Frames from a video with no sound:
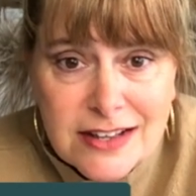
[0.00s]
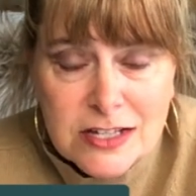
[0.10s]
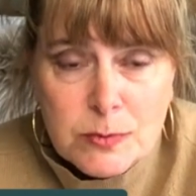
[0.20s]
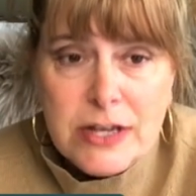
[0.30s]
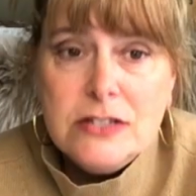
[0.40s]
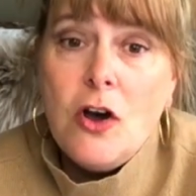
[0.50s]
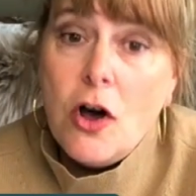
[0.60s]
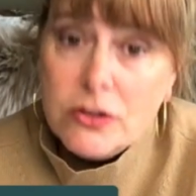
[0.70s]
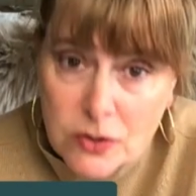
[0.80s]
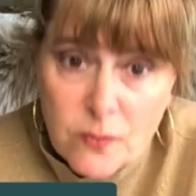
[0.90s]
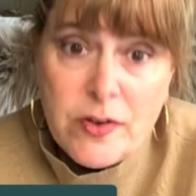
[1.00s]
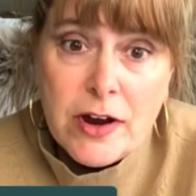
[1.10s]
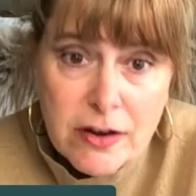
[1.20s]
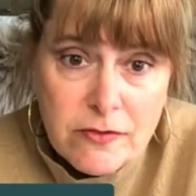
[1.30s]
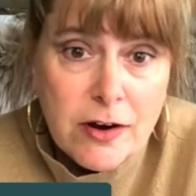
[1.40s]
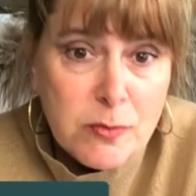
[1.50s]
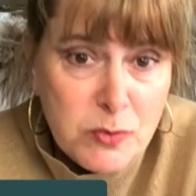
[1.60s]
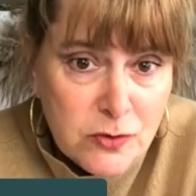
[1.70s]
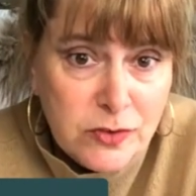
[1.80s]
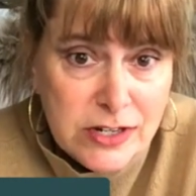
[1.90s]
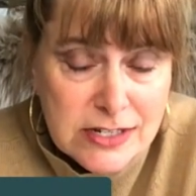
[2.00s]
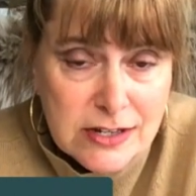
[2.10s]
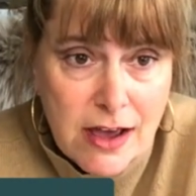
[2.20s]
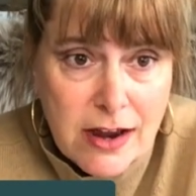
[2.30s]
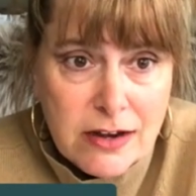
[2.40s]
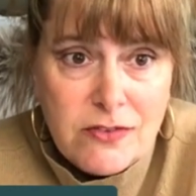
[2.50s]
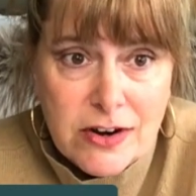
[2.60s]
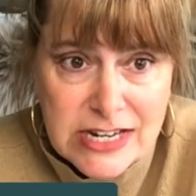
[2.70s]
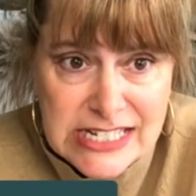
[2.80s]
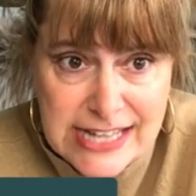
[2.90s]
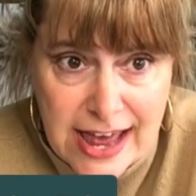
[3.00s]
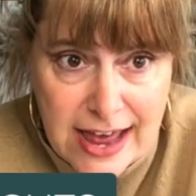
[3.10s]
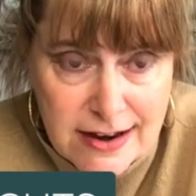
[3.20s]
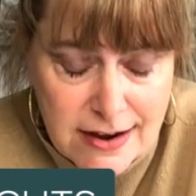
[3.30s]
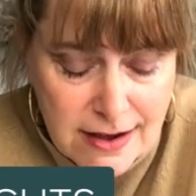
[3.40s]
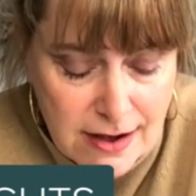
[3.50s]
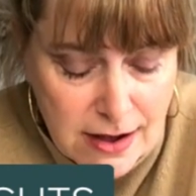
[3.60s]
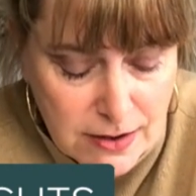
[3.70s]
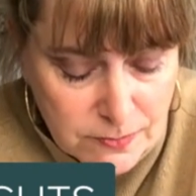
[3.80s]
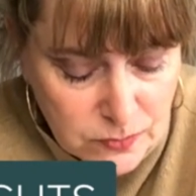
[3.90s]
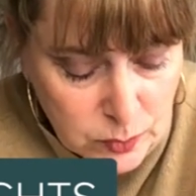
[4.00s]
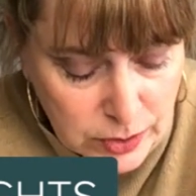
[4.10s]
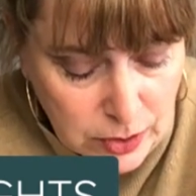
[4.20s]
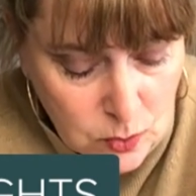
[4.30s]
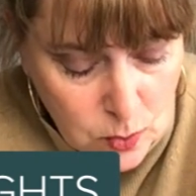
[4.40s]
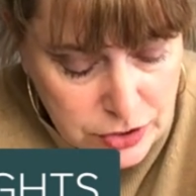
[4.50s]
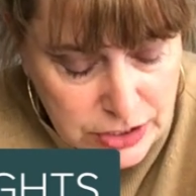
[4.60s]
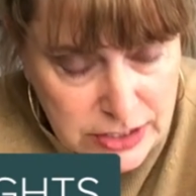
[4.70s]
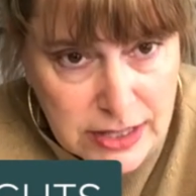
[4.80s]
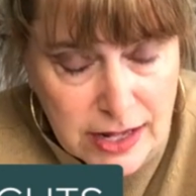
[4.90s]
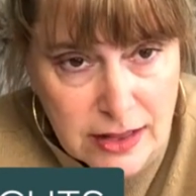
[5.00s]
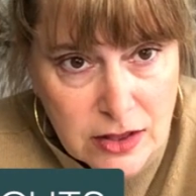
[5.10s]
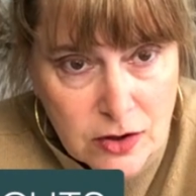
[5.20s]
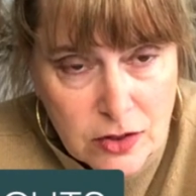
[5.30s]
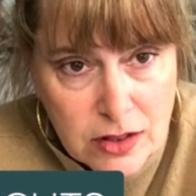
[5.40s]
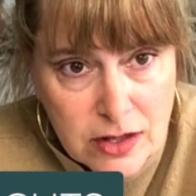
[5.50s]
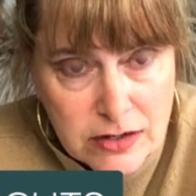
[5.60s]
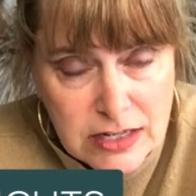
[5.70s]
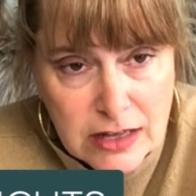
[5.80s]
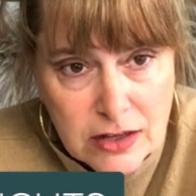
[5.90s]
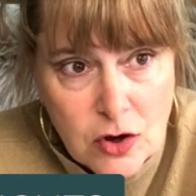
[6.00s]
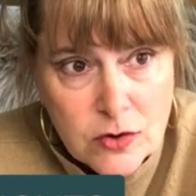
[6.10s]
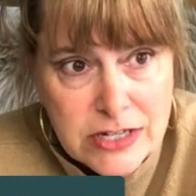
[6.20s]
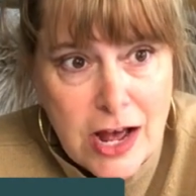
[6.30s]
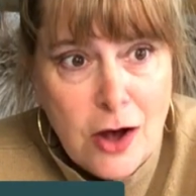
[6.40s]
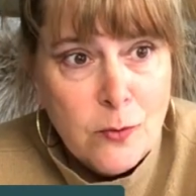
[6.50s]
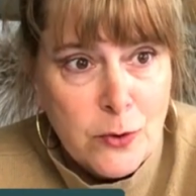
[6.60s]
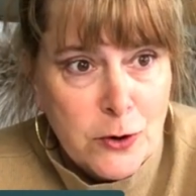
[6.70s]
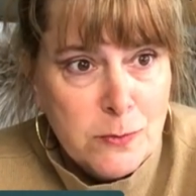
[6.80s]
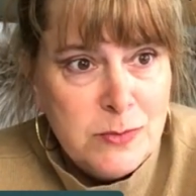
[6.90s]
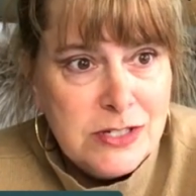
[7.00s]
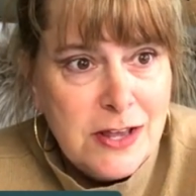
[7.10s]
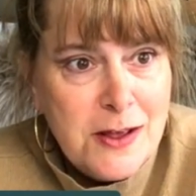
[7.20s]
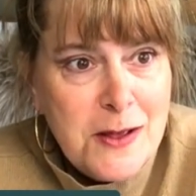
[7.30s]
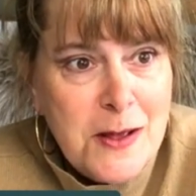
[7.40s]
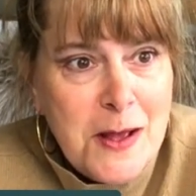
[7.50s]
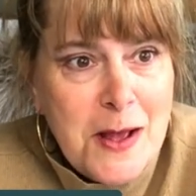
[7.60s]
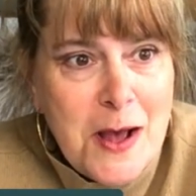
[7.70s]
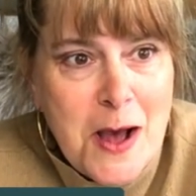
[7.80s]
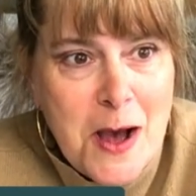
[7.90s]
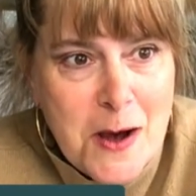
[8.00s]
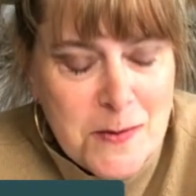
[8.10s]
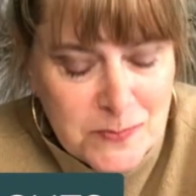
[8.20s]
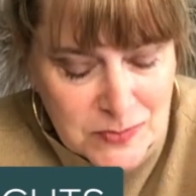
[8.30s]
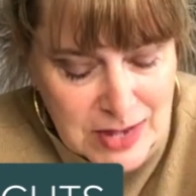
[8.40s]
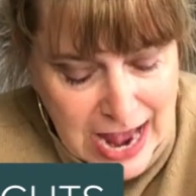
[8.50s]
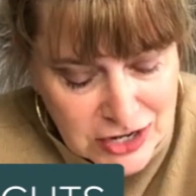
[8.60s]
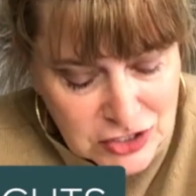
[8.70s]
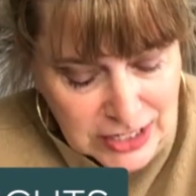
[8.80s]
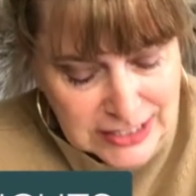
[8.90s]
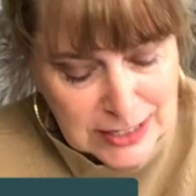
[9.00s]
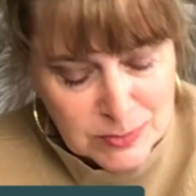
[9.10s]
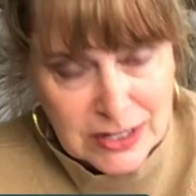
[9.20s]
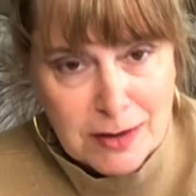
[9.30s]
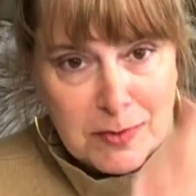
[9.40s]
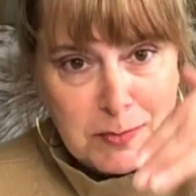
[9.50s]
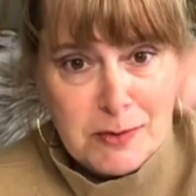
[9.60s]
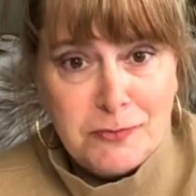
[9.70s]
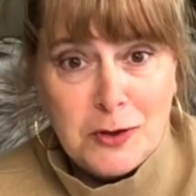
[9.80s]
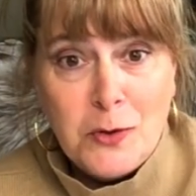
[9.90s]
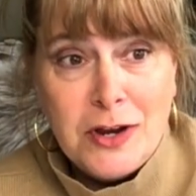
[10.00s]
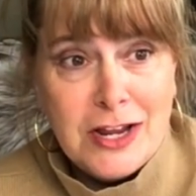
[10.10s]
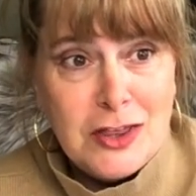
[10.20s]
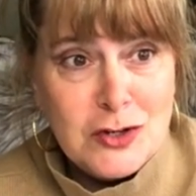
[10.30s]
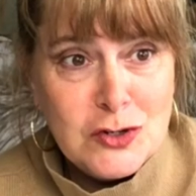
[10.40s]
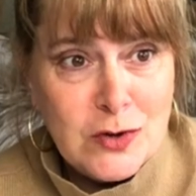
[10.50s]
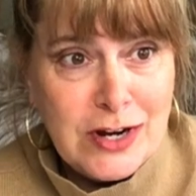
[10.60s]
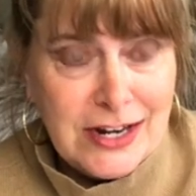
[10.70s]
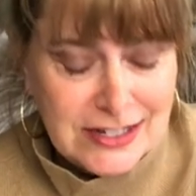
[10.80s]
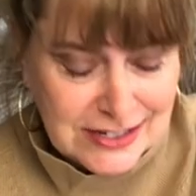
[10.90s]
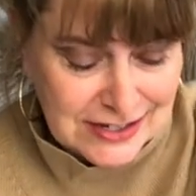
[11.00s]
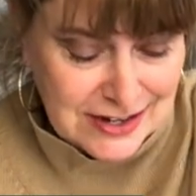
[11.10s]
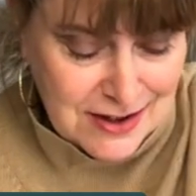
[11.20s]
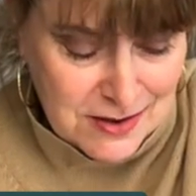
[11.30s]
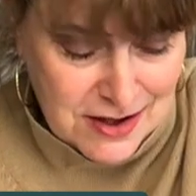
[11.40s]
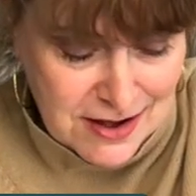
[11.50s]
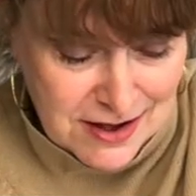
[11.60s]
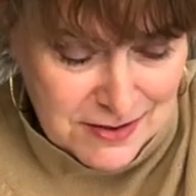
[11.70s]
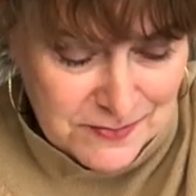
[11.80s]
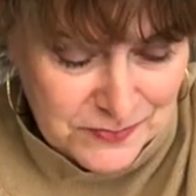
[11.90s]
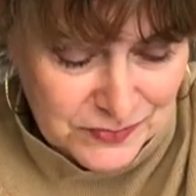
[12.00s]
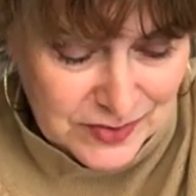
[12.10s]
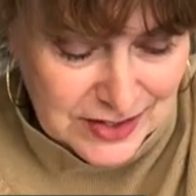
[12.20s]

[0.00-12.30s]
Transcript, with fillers: at this place. Also, very, very beautifully designed, very zen, um, really gorgeous. They, the, they said that the hotel rooms um, actually seem to like be floating in the trees, uh, um,